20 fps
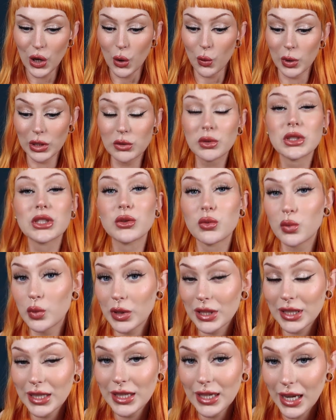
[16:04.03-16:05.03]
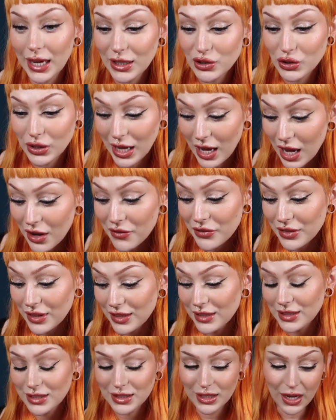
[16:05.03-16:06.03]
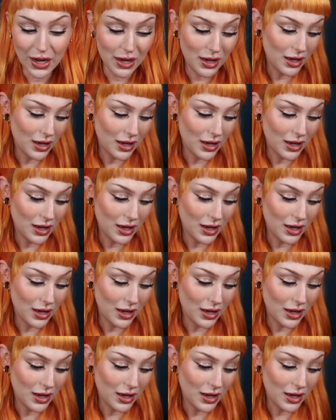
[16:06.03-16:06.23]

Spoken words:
Which was really nice to have this